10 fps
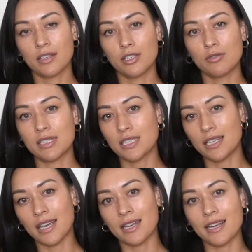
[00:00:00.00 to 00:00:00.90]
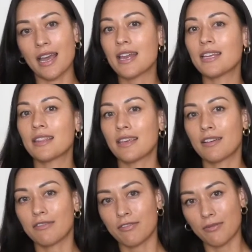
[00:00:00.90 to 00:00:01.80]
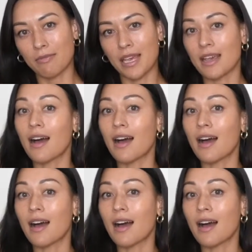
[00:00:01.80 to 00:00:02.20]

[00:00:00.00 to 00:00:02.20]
You didn't get anything from me.